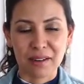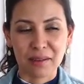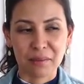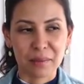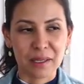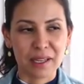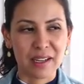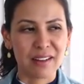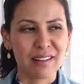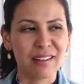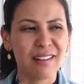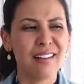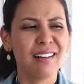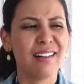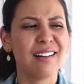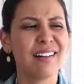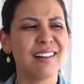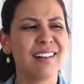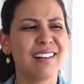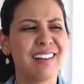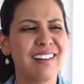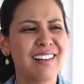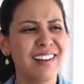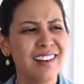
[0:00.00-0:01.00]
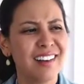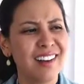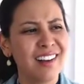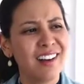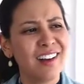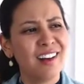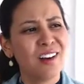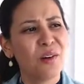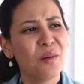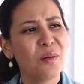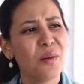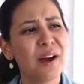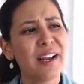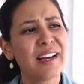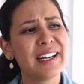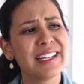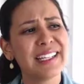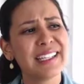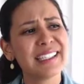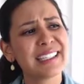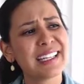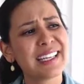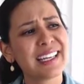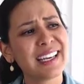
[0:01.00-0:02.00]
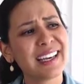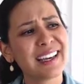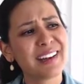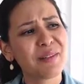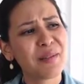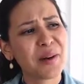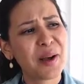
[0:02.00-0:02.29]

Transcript: I'm like, oh, what is it?